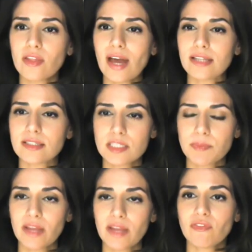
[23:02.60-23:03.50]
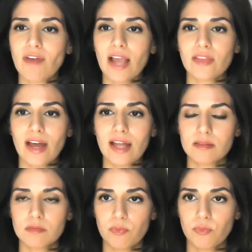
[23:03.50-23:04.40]
that despite the fact that
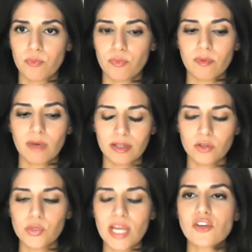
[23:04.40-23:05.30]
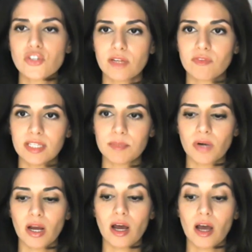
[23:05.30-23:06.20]
the creation of
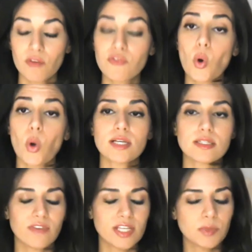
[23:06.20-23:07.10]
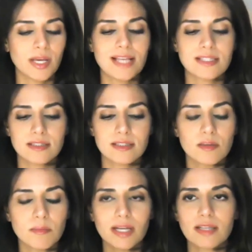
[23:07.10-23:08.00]
Libra, of course, Facebook has
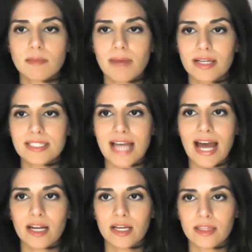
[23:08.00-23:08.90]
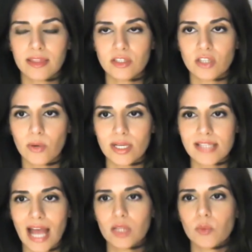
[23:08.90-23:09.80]
humongous amount of data. They know
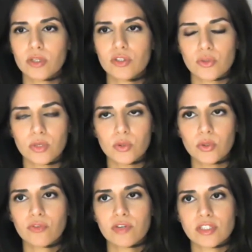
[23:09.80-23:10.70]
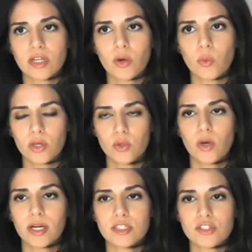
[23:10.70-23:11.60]
exactly what you're doing, who your friends are, what you
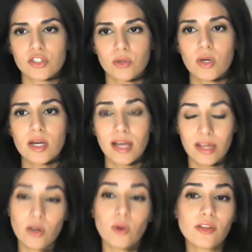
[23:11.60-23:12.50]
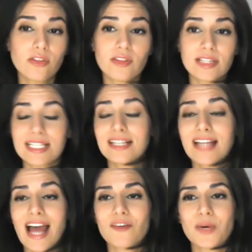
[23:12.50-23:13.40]
want to do. And the only thing that they didn't
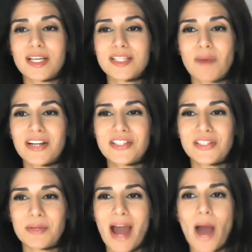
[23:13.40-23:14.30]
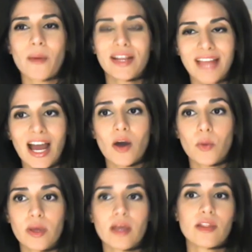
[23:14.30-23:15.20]
have was monetary power. And now
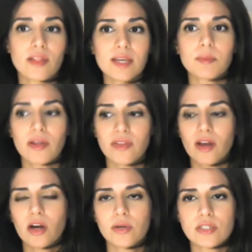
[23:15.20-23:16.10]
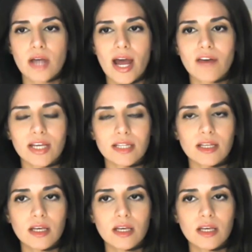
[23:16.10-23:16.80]
with Libra, they are going to have it.